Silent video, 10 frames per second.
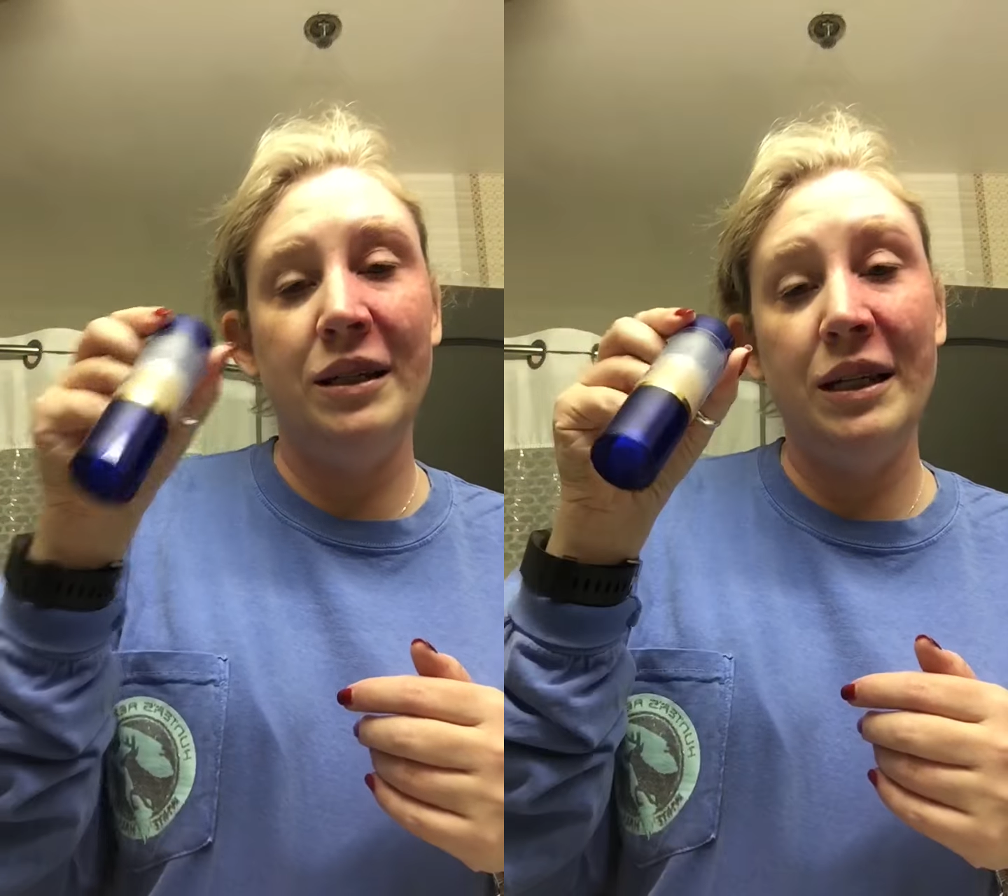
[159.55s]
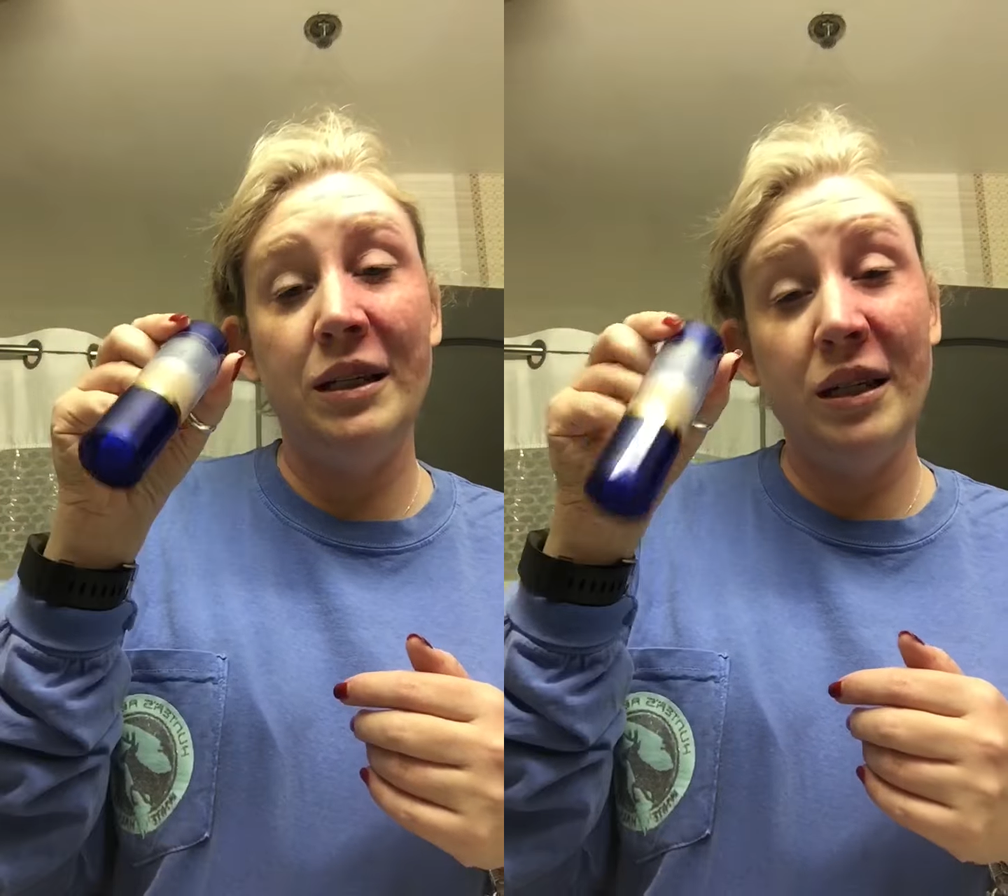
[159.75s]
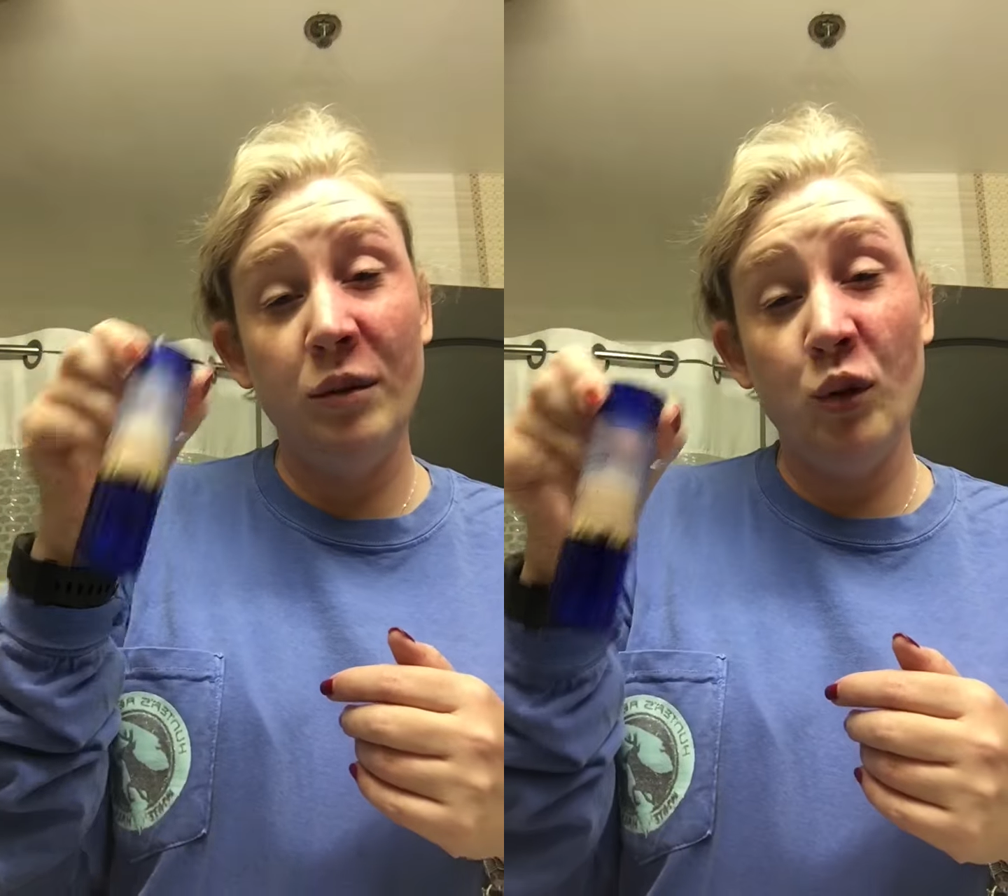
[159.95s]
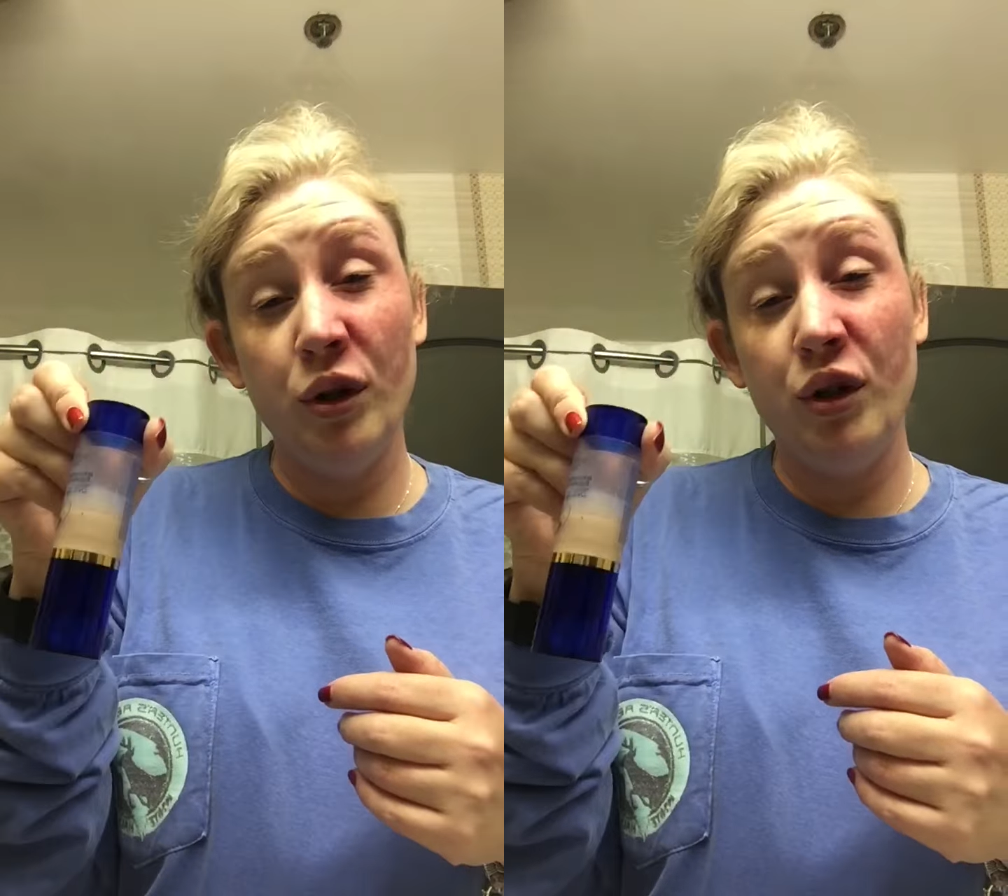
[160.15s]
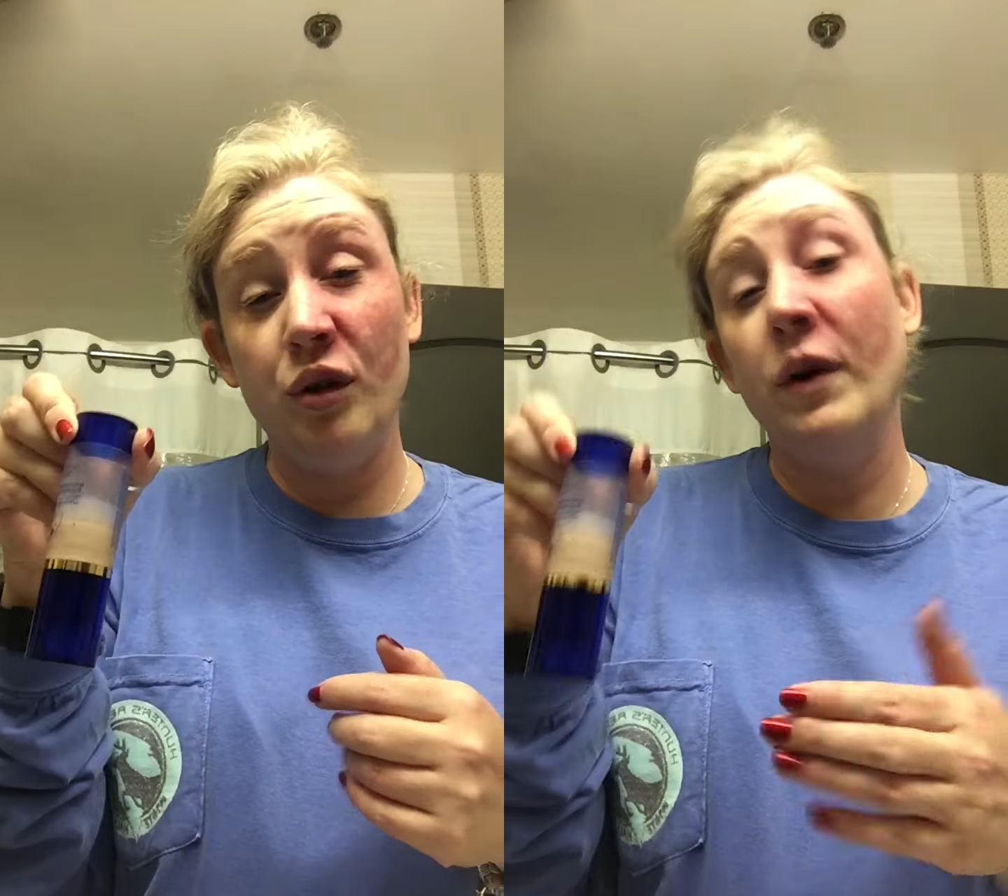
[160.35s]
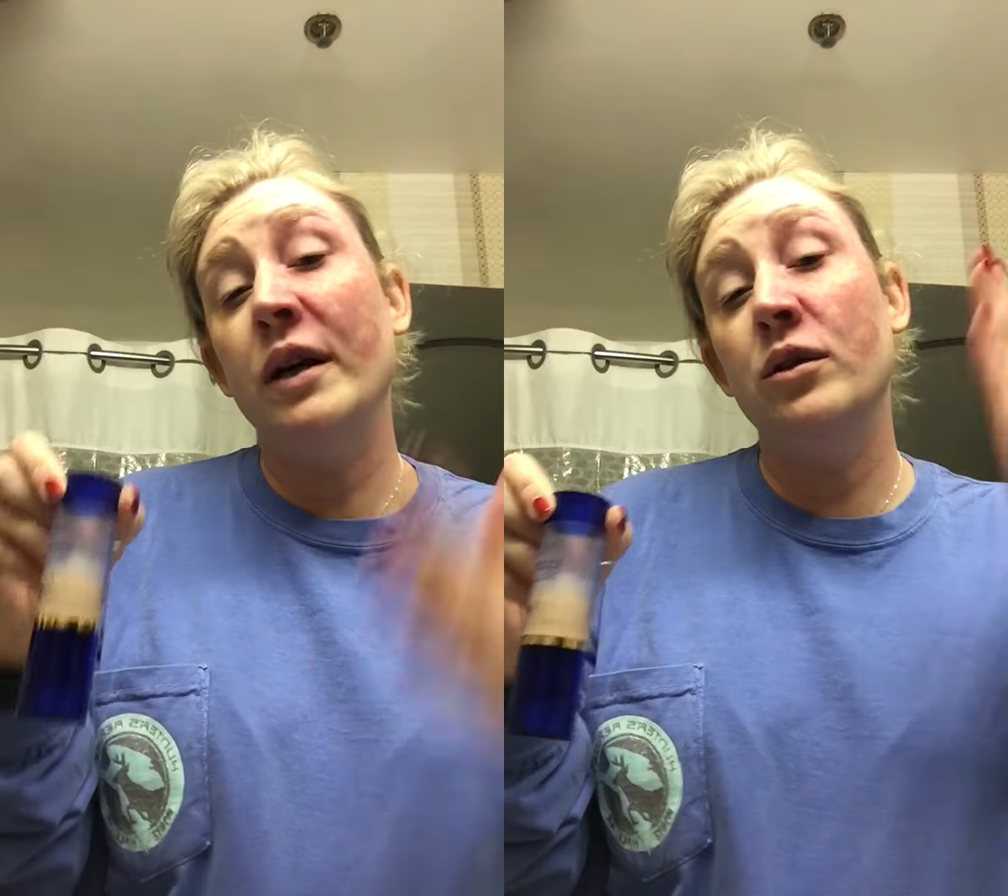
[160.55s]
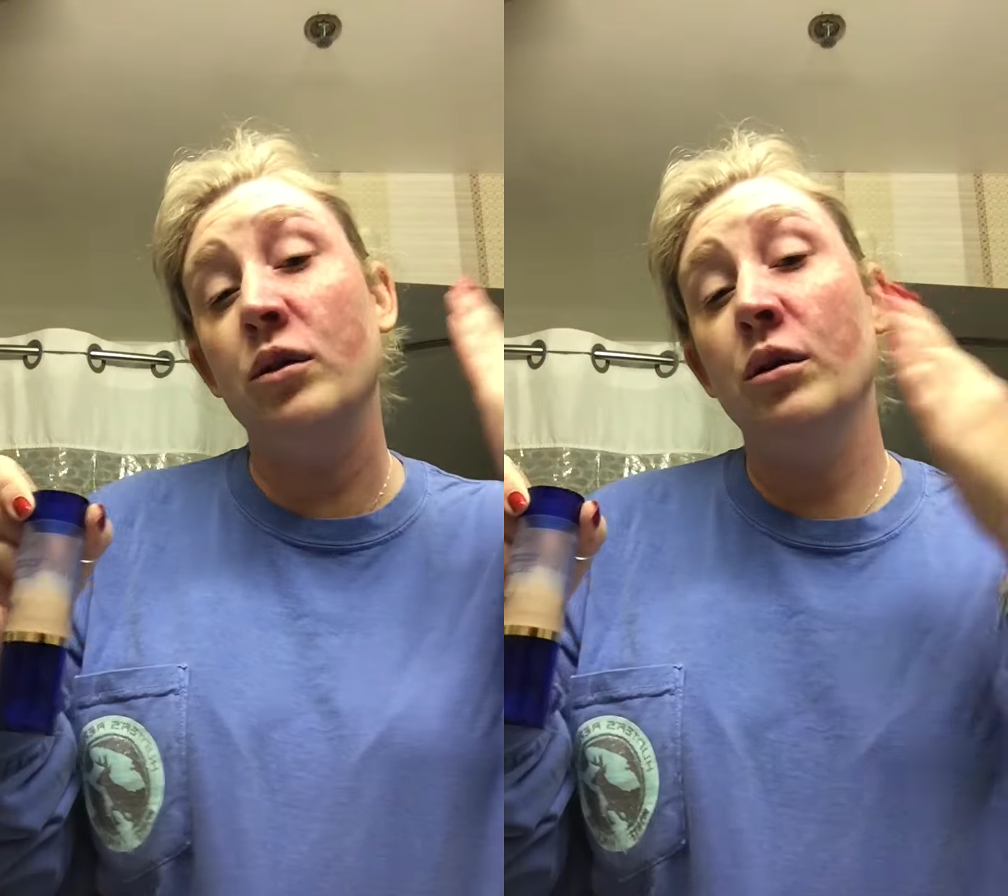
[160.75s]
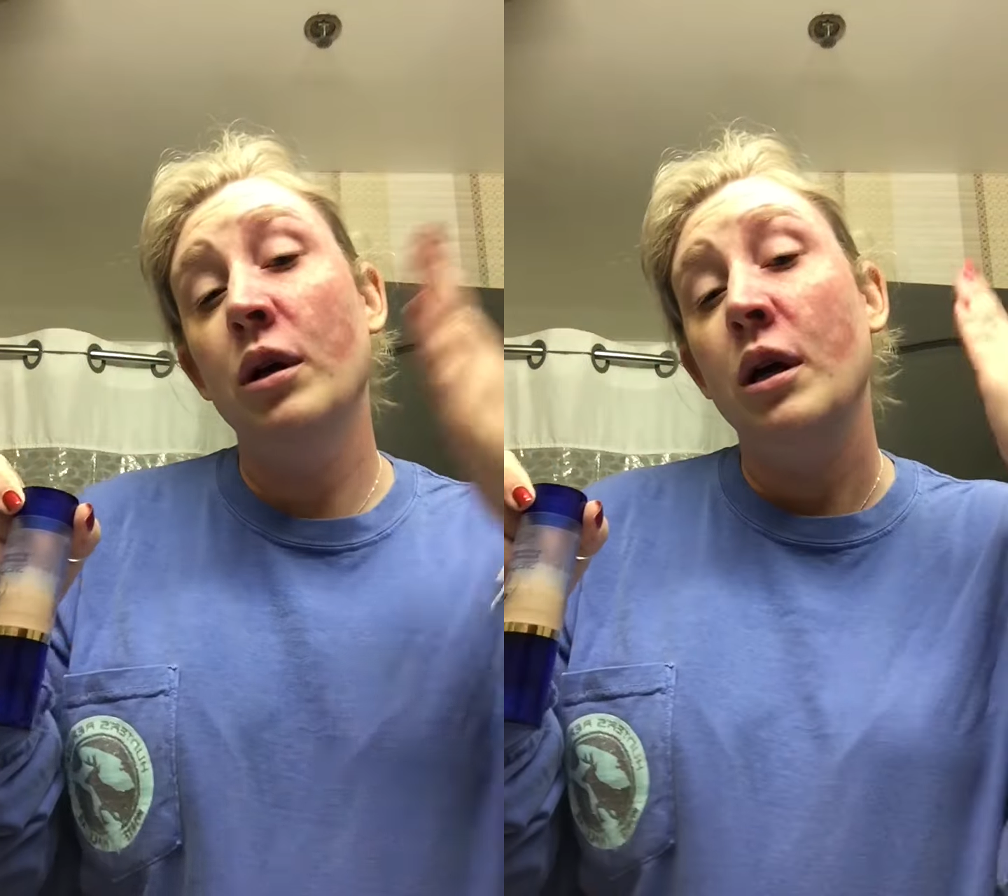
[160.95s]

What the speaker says: tinted moisturizer,